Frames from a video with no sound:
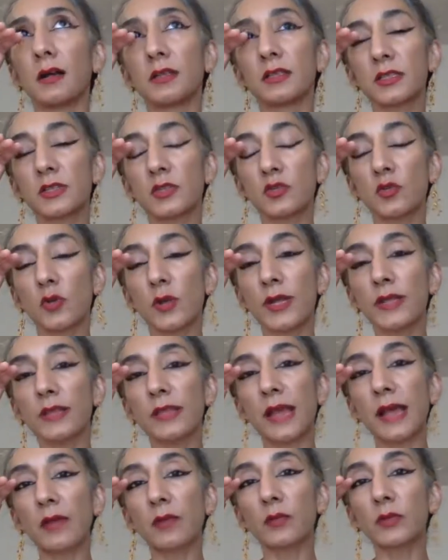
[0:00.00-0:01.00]
destroying
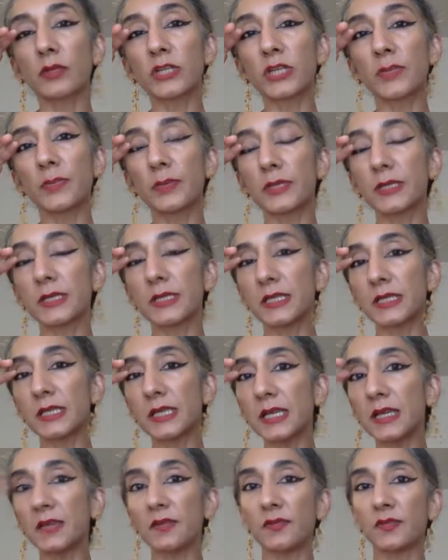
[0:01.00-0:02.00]
that which he
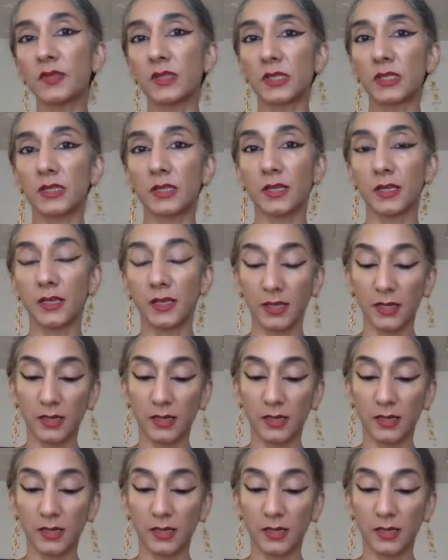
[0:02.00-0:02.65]
perceives